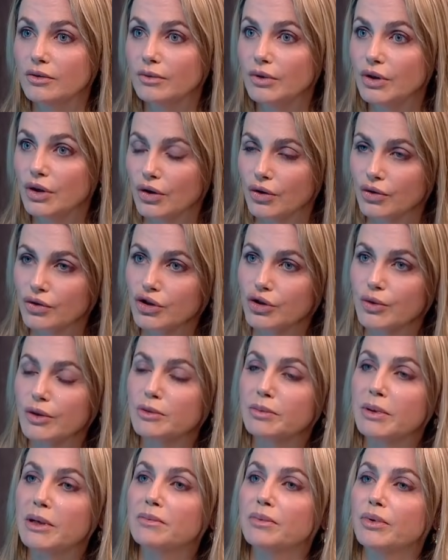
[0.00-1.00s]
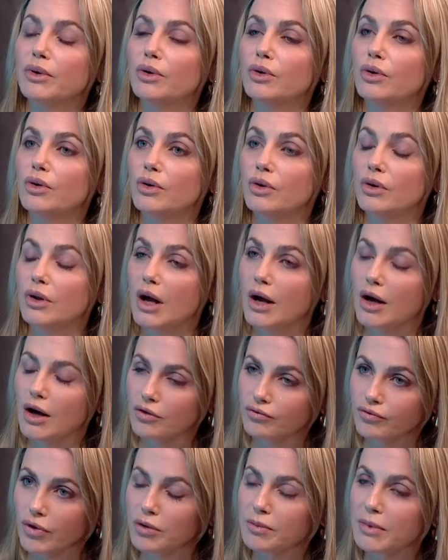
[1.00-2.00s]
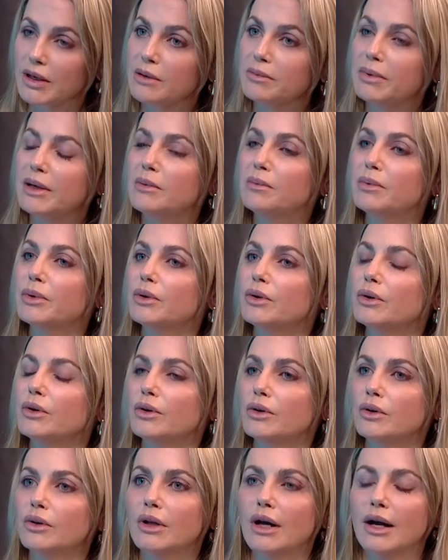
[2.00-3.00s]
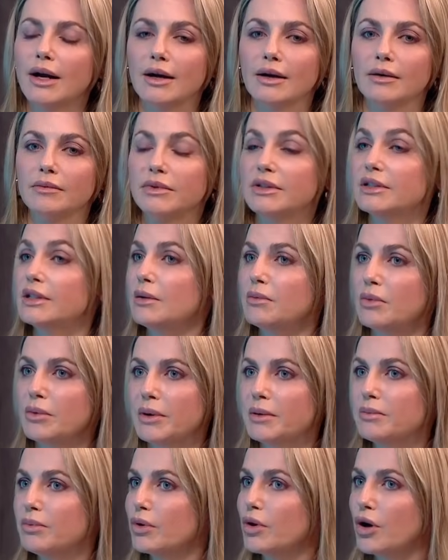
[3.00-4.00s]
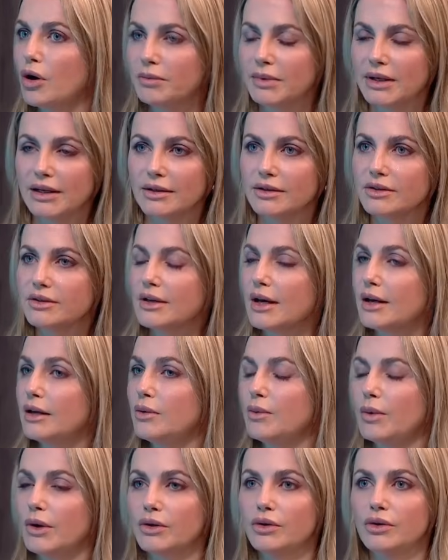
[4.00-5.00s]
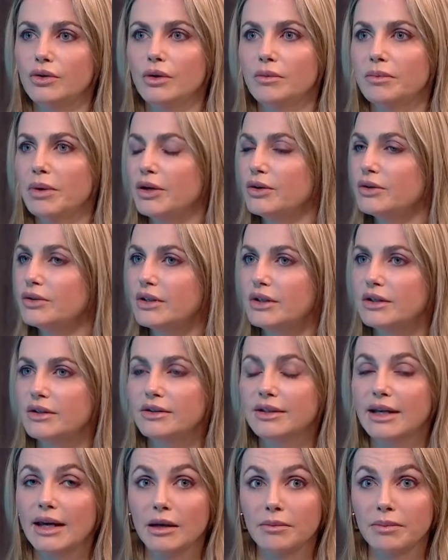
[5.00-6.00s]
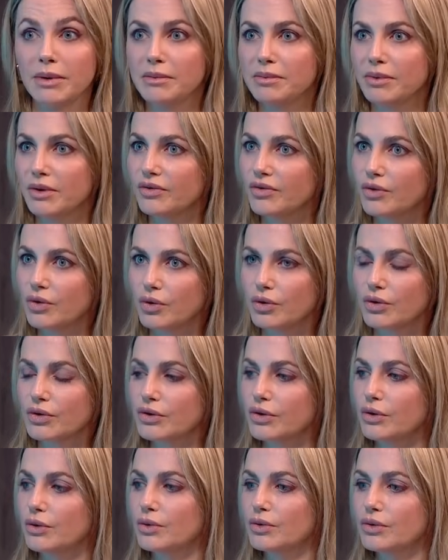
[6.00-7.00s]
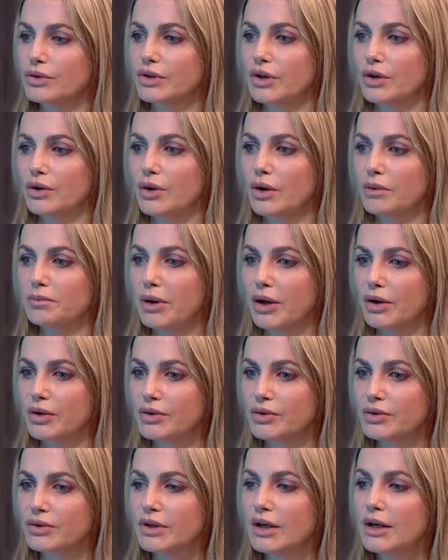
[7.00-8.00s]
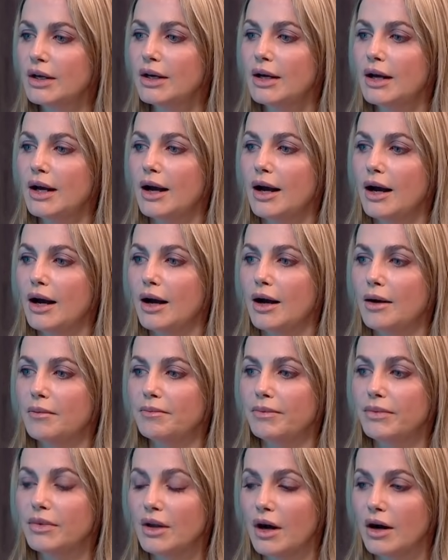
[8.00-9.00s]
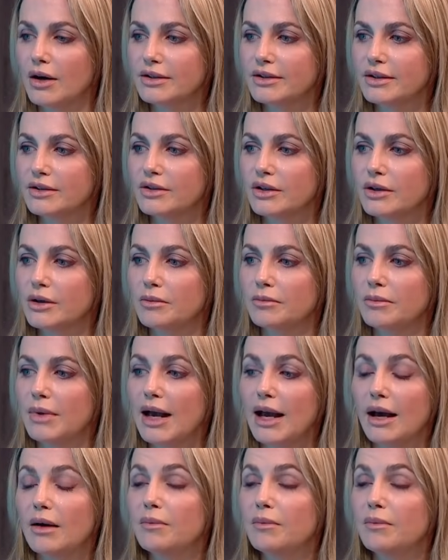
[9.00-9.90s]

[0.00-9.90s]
Jewish people, Romani people, disabled people, communists, anyone who opposes, gay people, of course, who also oppose Nazism.